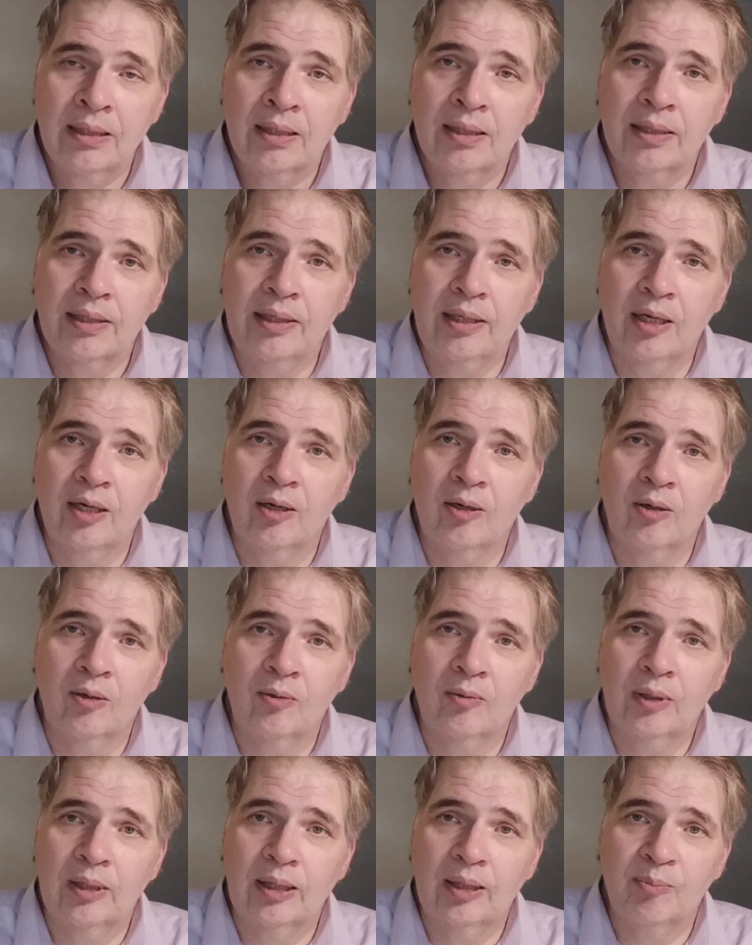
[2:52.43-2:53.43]

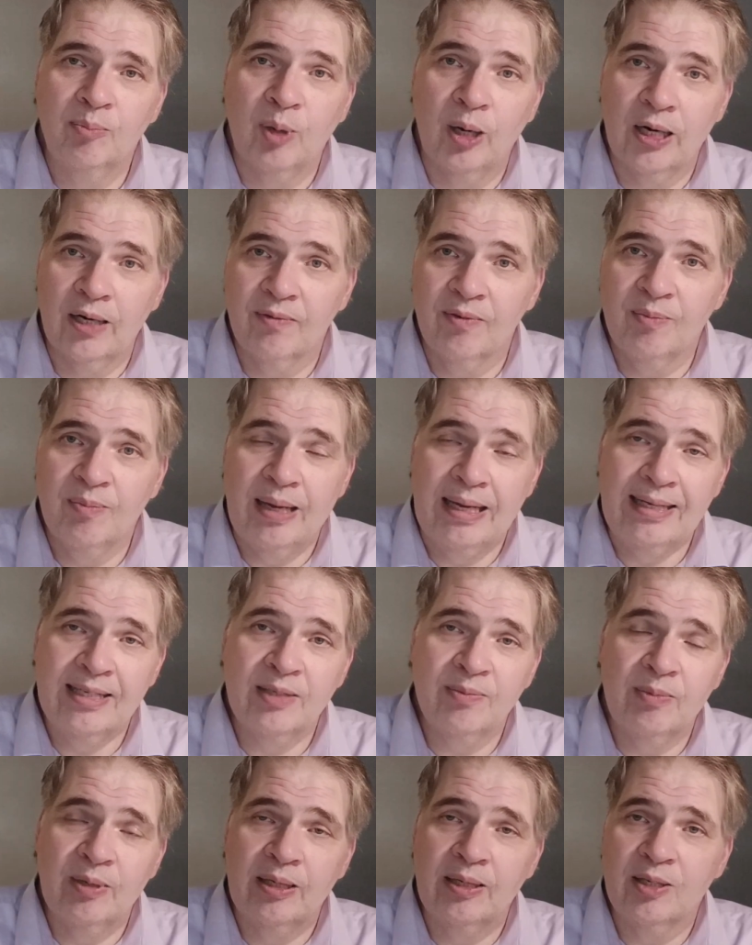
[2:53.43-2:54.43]
part of a
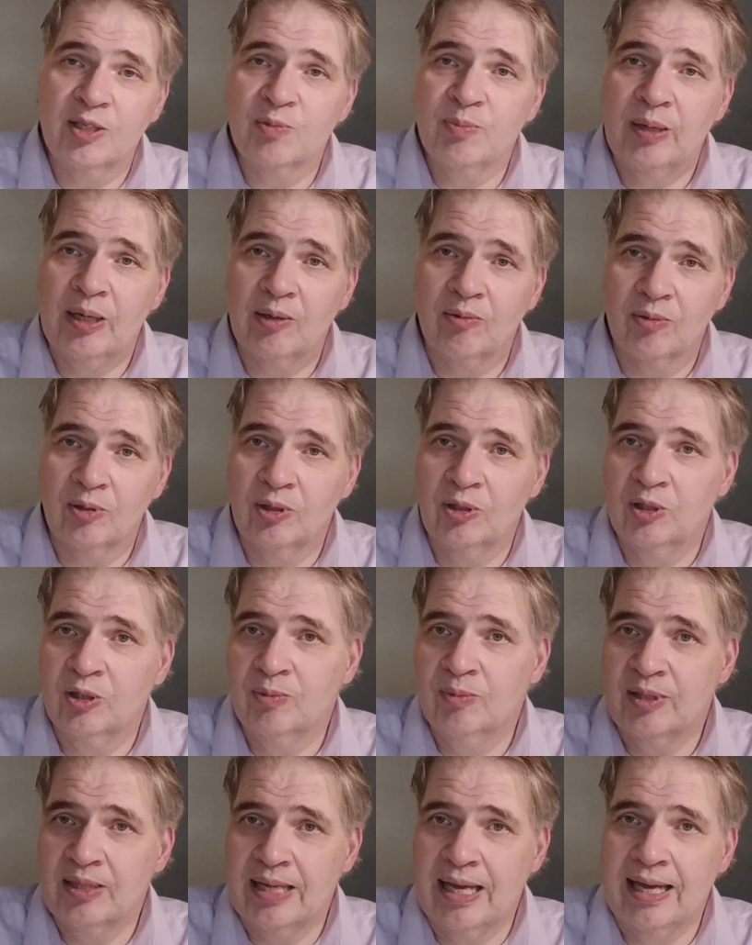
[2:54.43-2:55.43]
basement, a spare
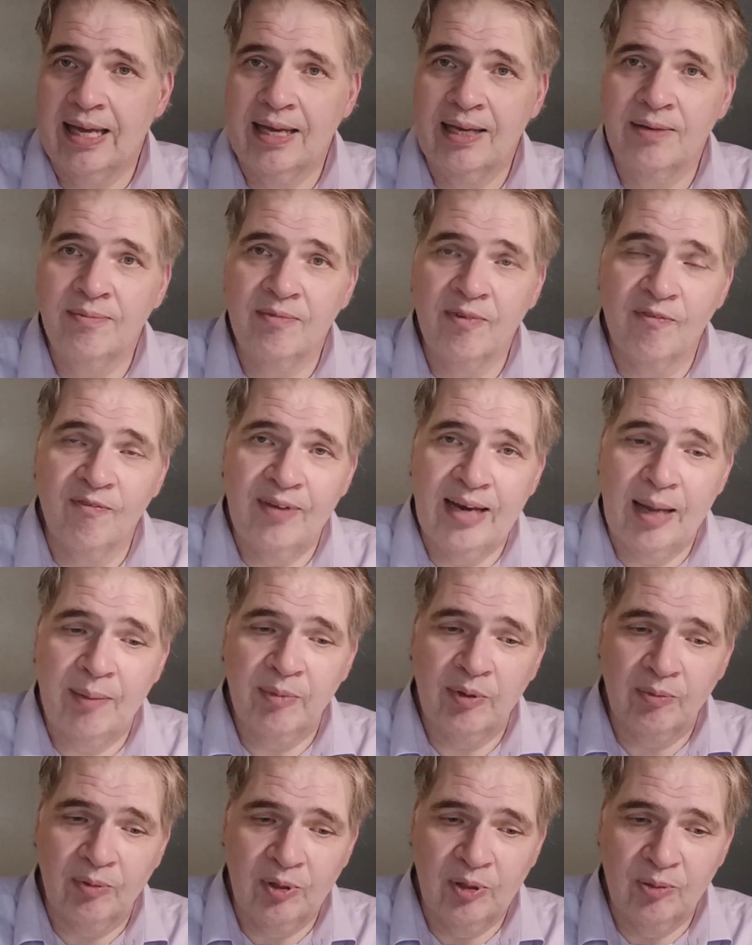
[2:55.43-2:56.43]
room, a den, a
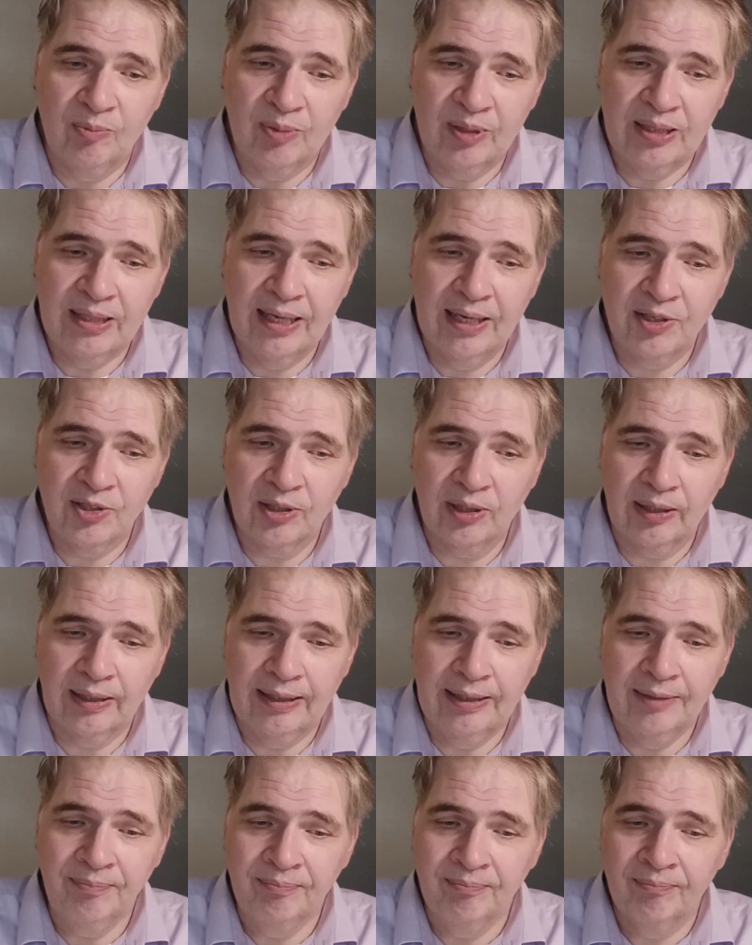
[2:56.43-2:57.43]
family room,
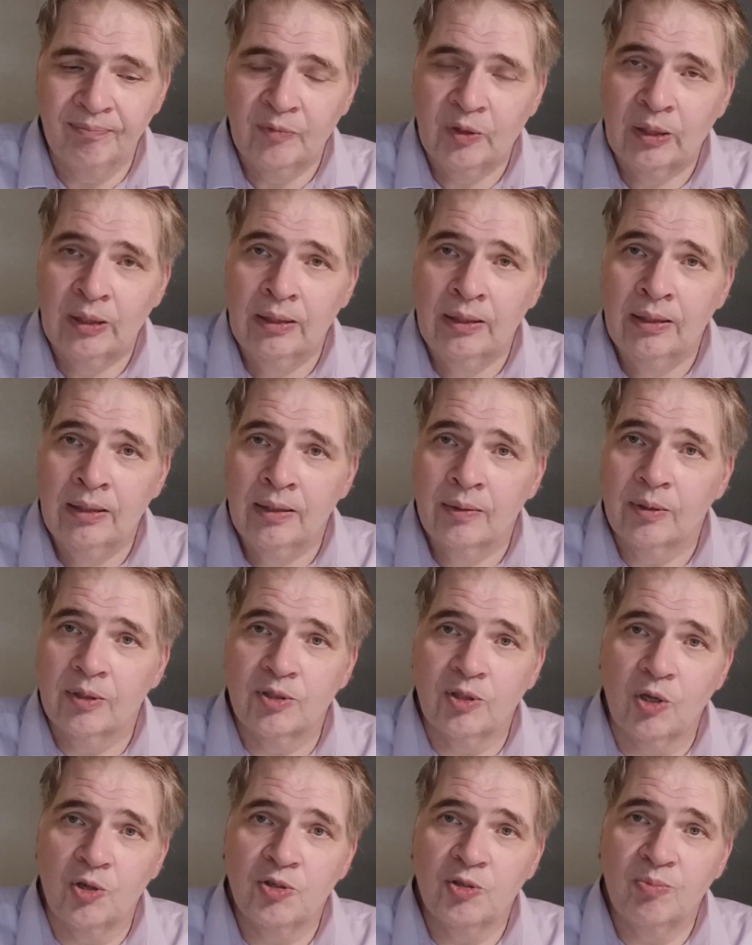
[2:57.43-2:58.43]
potentially. There's
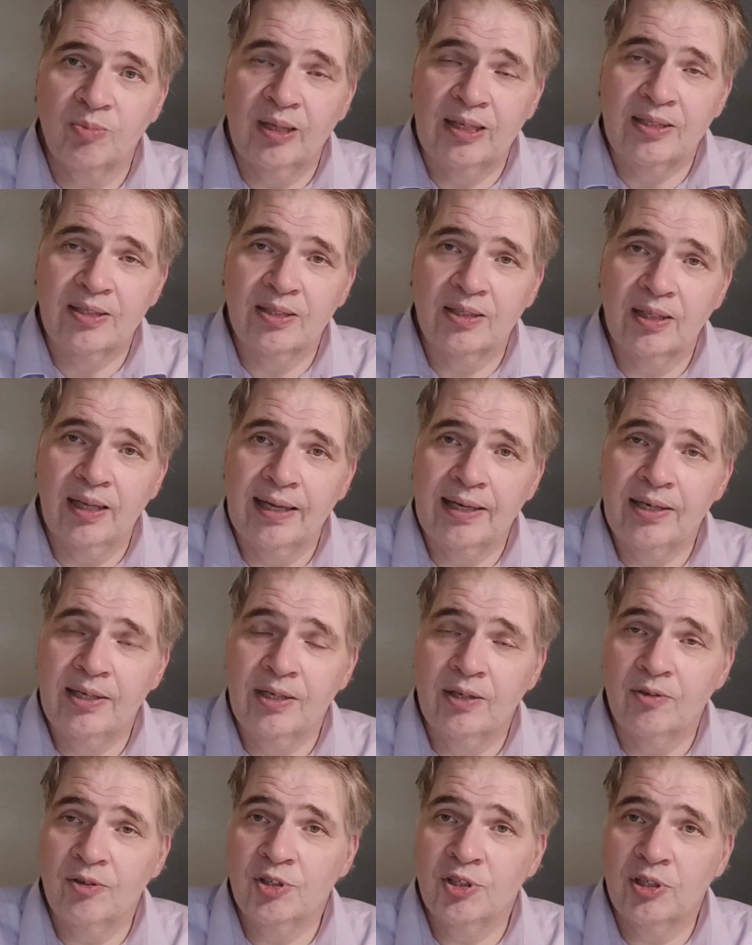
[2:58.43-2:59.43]
also places like,
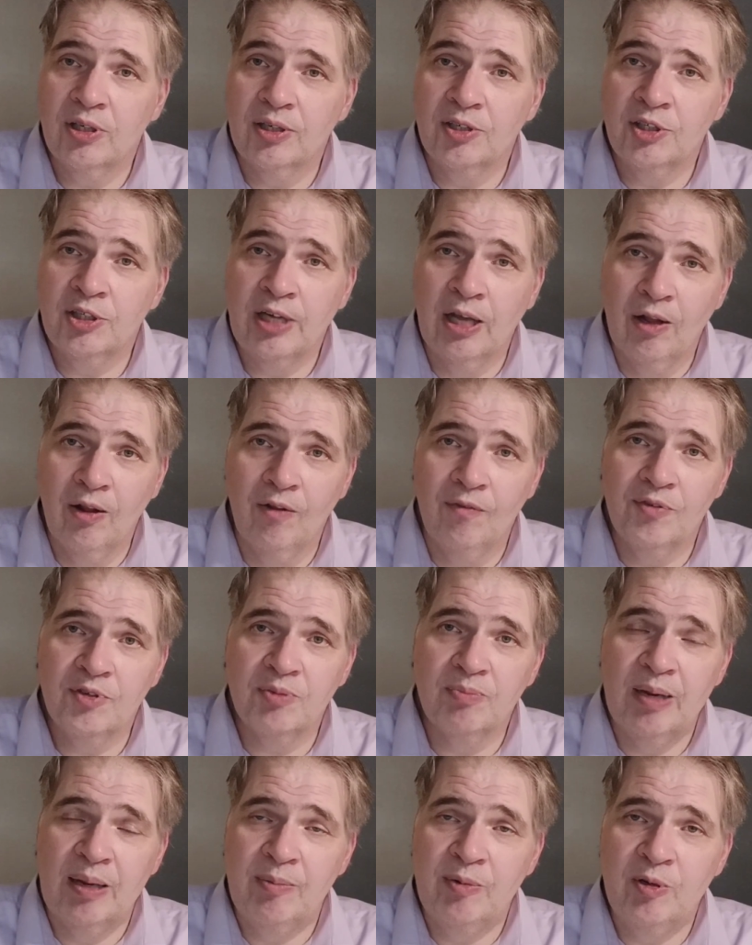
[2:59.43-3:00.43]
shelves.
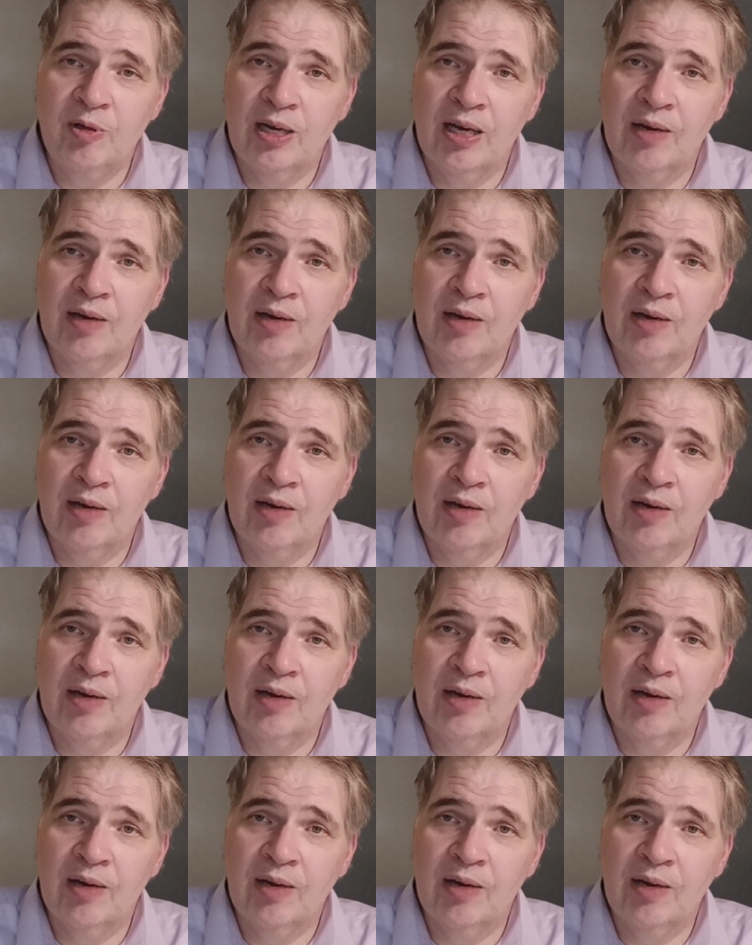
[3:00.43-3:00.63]
Maybe you have